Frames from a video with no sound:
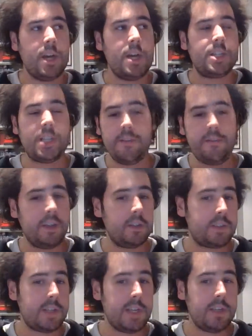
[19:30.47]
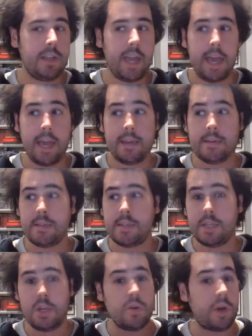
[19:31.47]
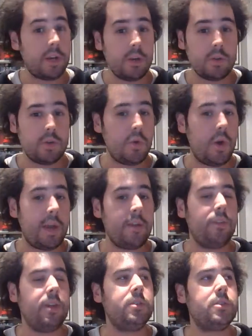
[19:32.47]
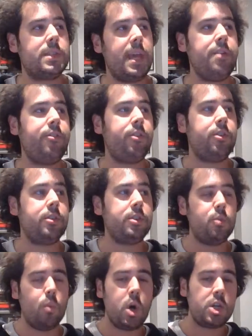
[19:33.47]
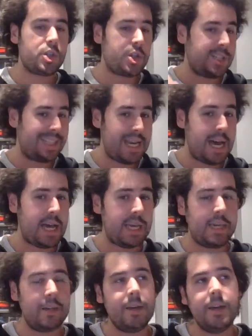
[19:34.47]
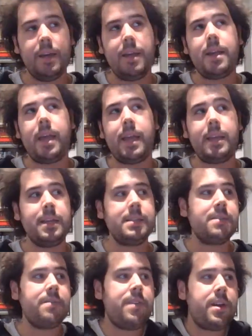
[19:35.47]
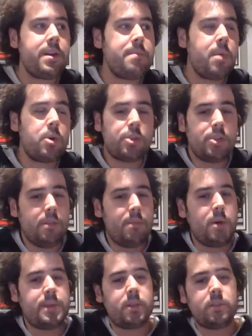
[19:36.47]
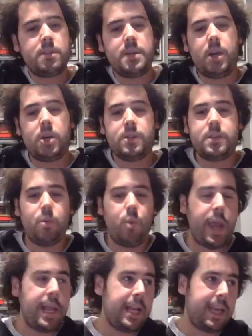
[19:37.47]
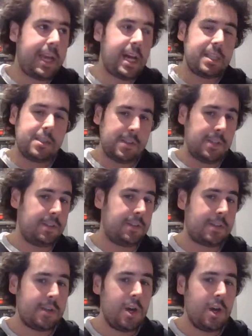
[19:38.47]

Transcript: she falls ill, and you cannot do anything to save her. You watch her die. And it's a very emotional moment, also because the way like cutscenes